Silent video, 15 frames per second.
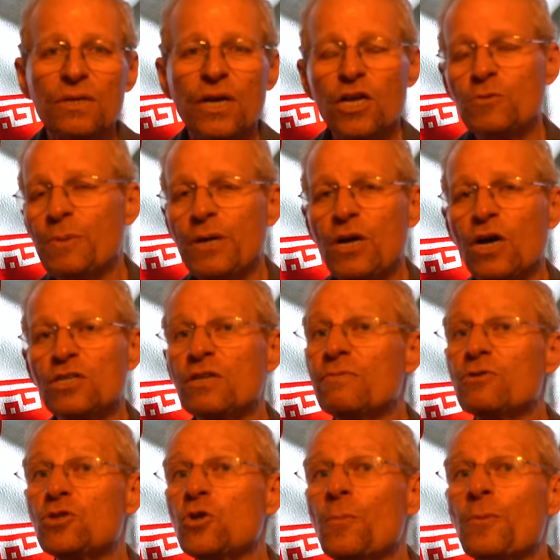is because of
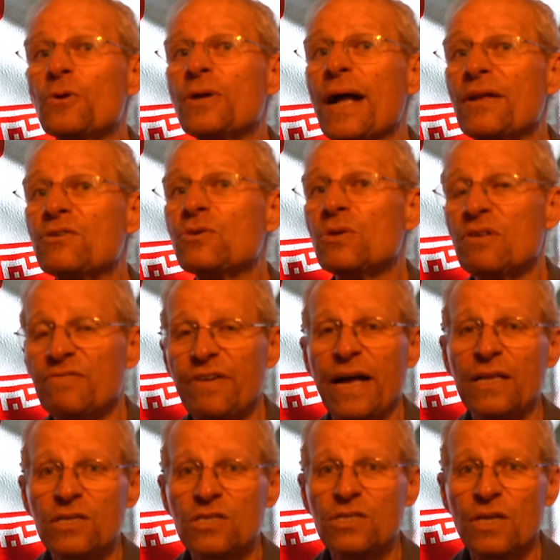supernatural
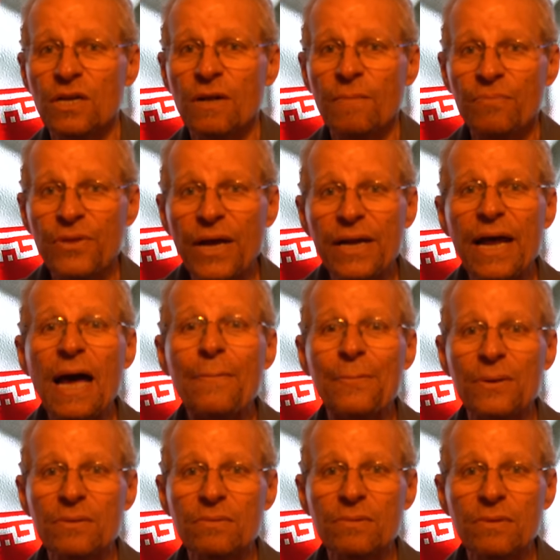events that
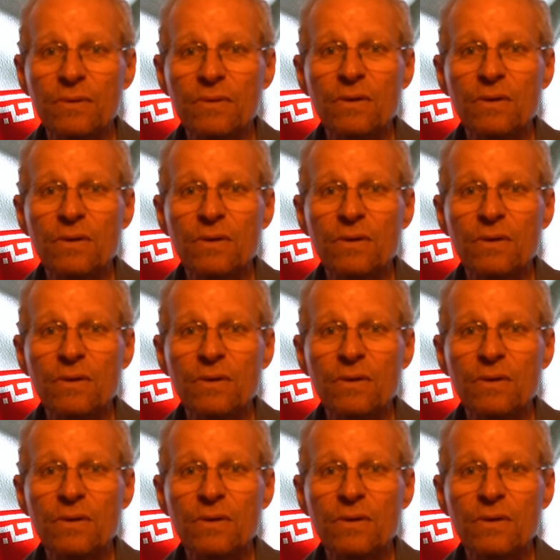happened